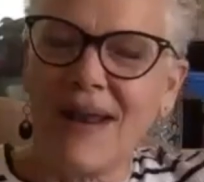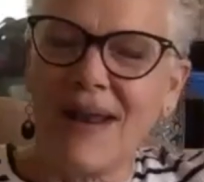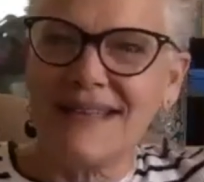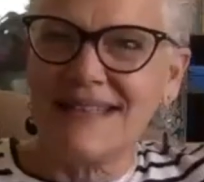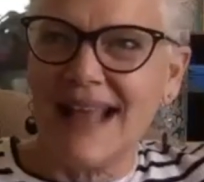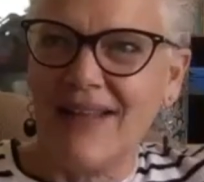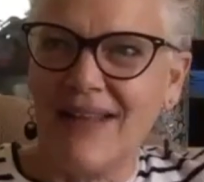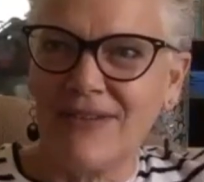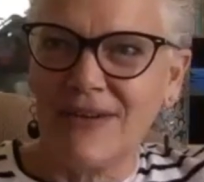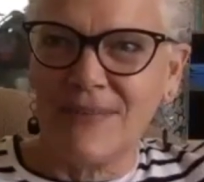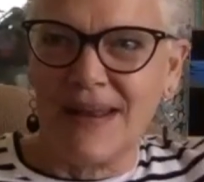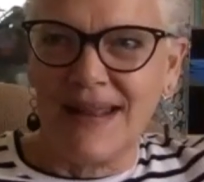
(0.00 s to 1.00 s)
to tell
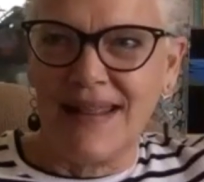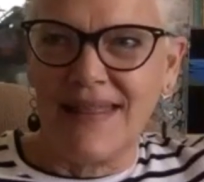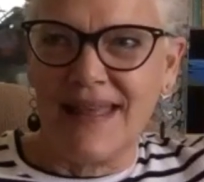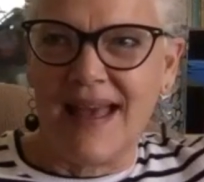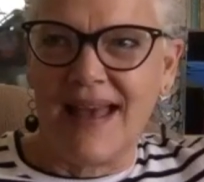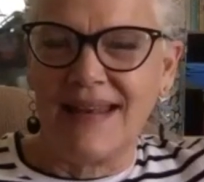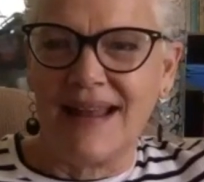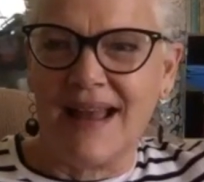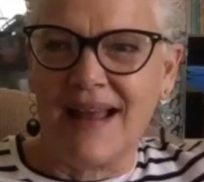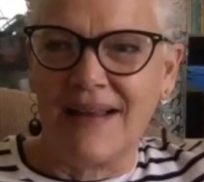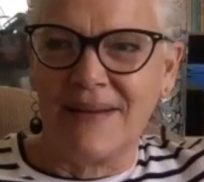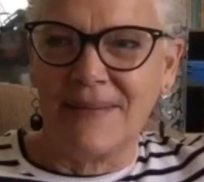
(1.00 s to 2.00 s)
everybody that
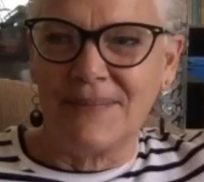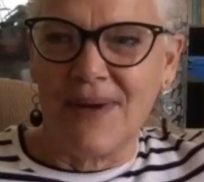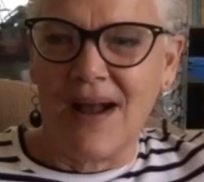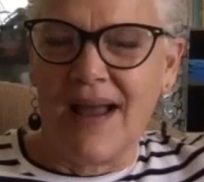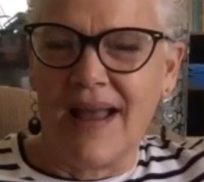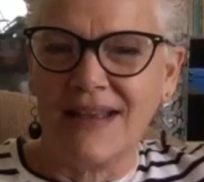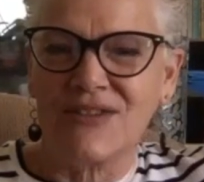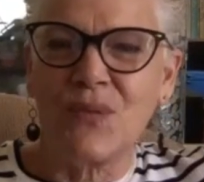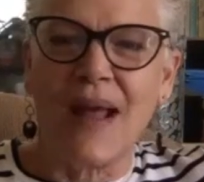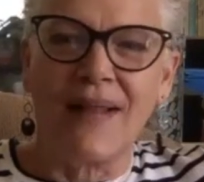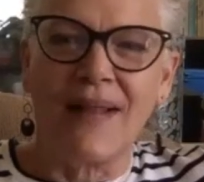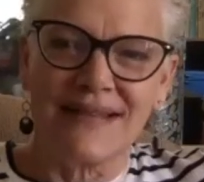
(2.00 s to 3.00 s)
as
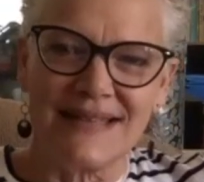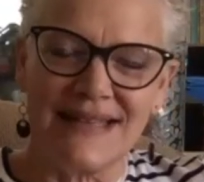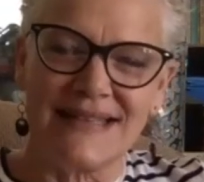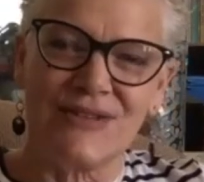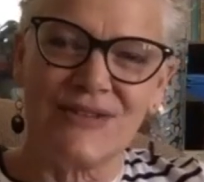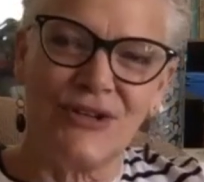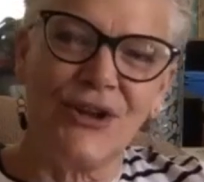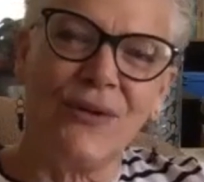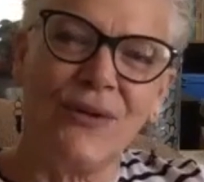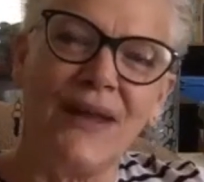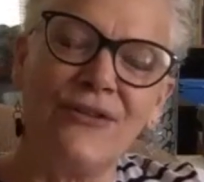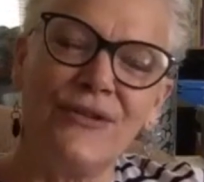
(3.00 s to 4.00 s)
well as these studio
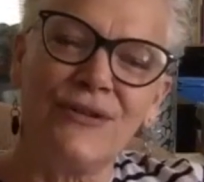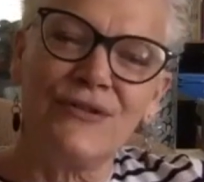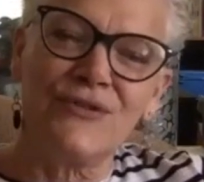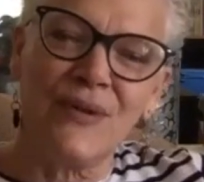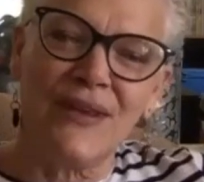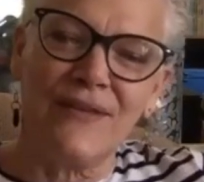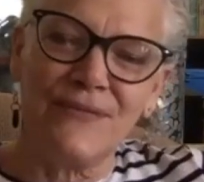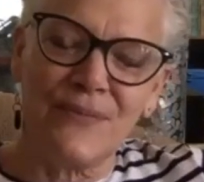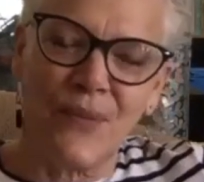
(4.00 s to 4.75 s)
interviews, we've